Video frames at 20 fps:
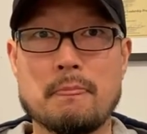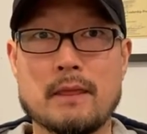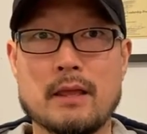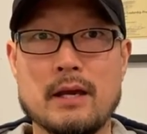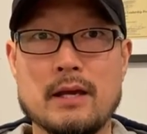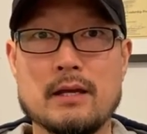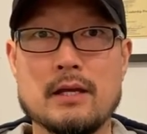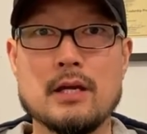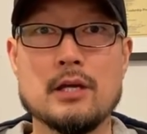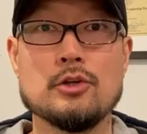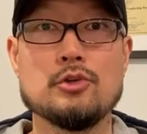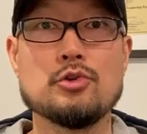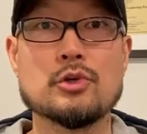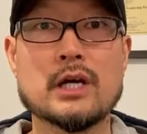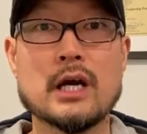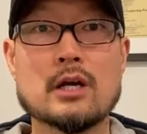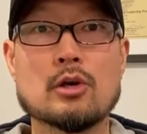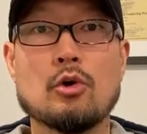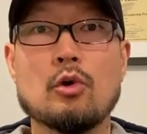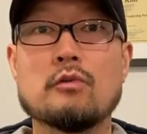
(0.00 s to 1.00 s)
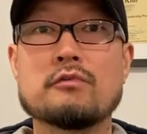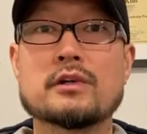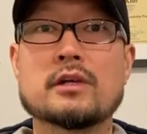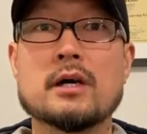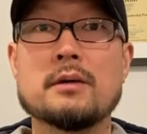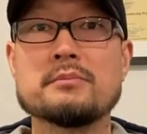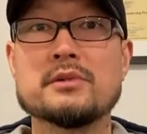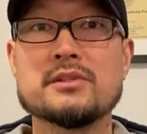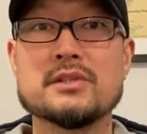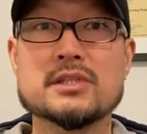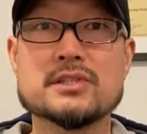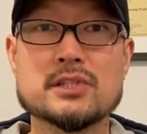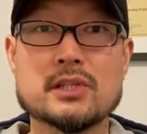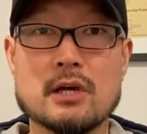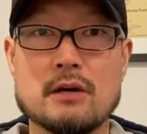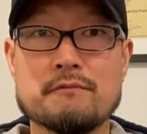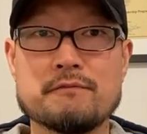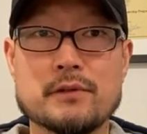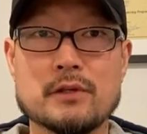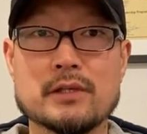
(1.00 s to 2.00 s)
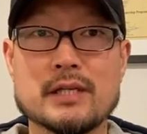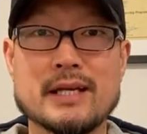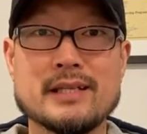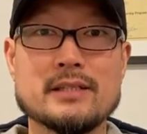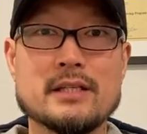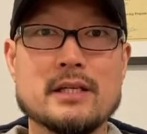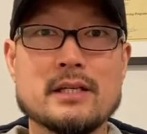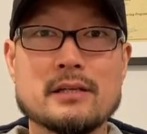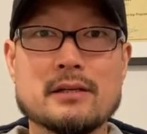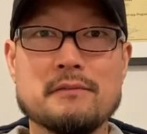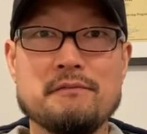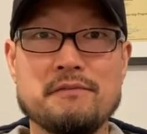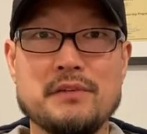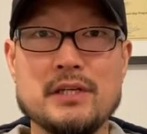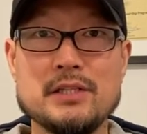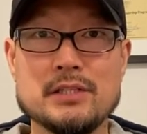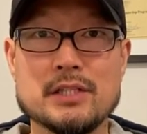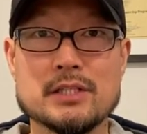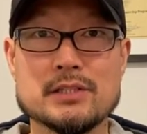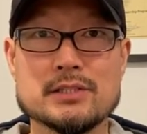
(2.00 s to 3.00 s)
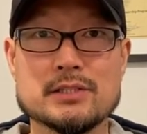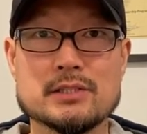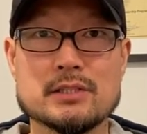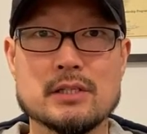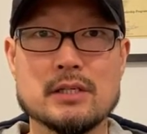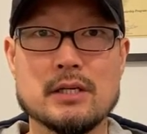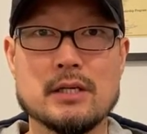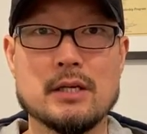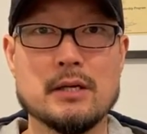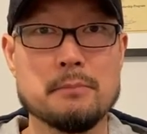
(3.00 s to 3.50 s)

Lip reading: Okay, you got to overcome the discomfort and the inconvenience